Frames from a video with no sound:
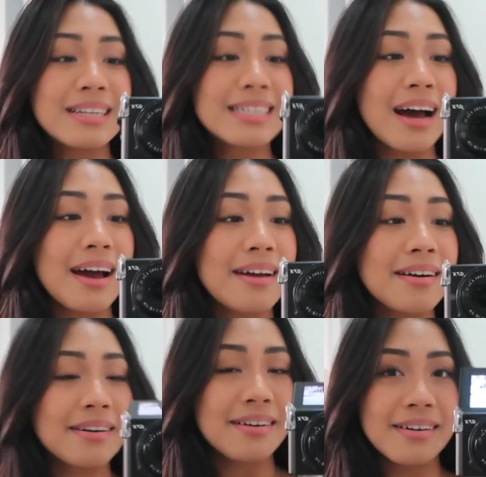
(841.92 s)

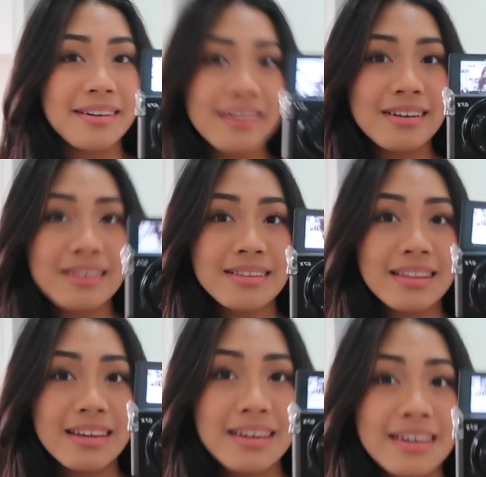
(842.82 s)
entire
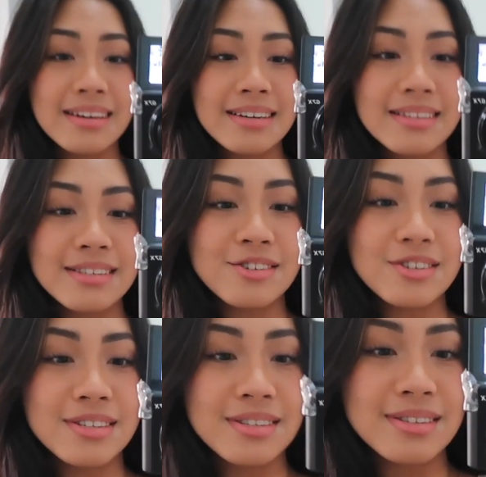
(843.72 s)
thingy is
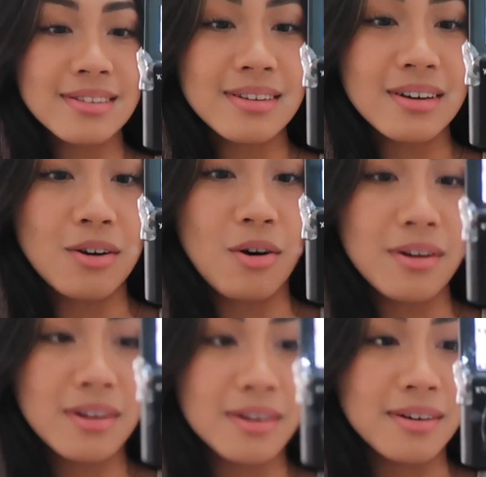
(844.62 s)
just a
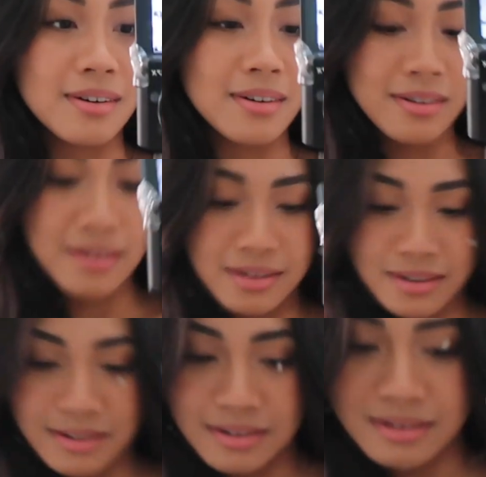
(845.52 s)
goner.
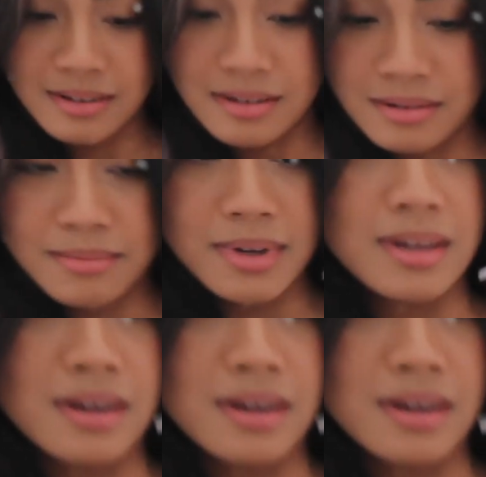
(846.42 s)
My